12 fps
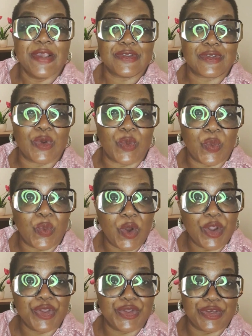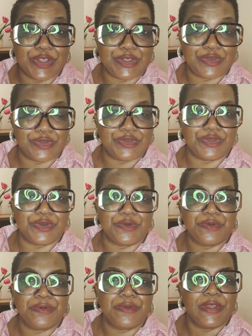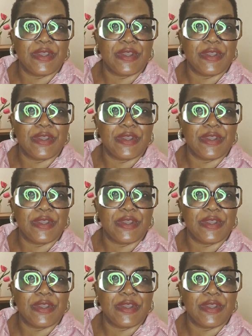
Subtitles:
So what you need to do,